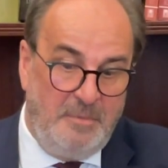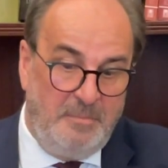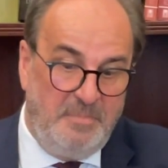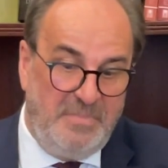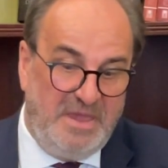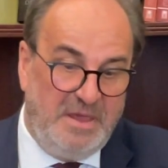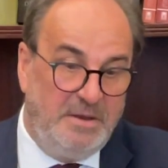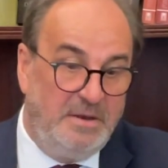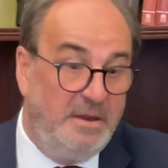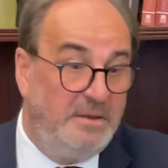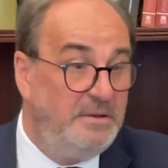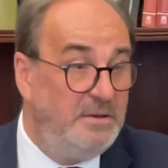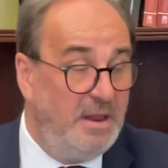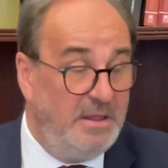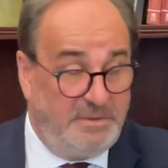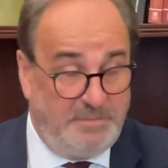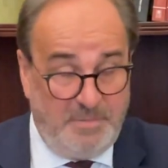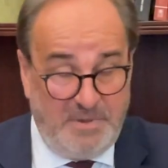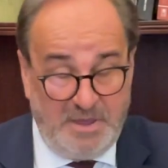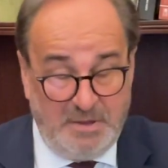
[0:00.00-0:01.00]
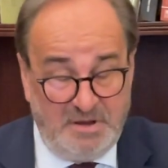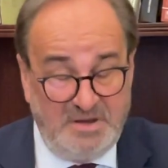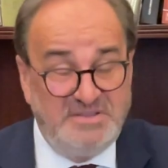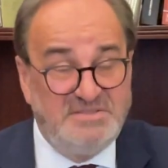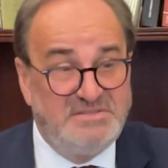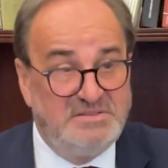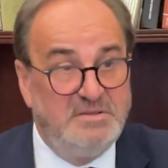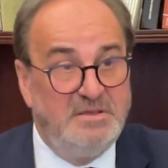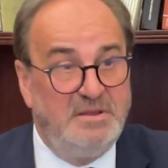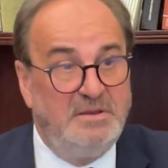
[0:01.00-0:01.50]
be net
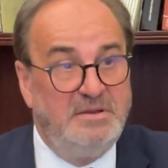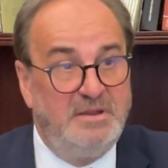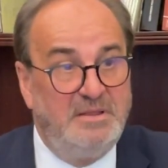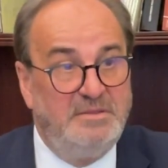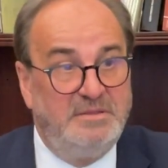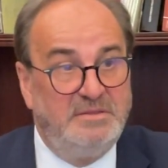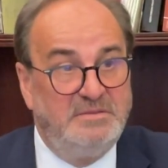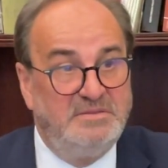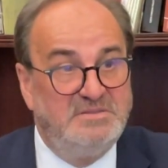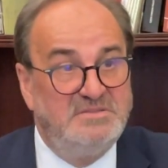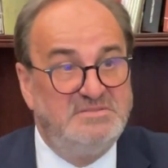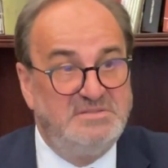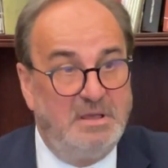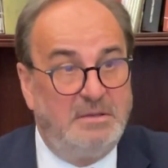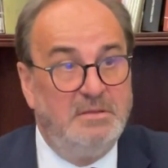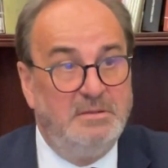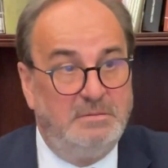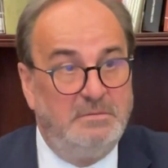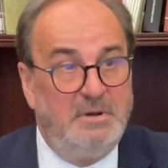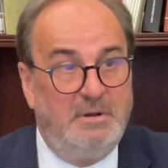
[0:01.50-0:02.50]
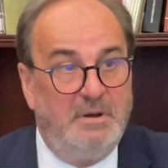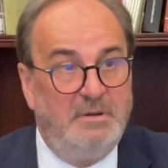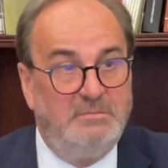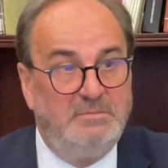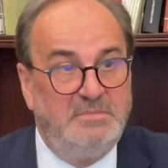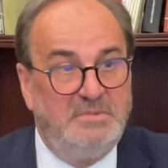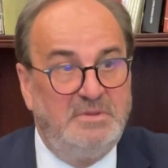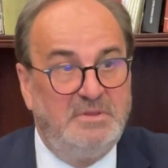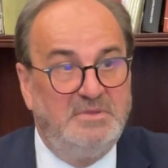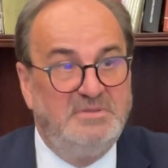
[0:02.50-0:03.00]
payers in that second
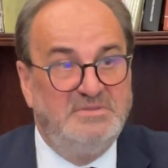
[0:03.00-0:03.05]
round,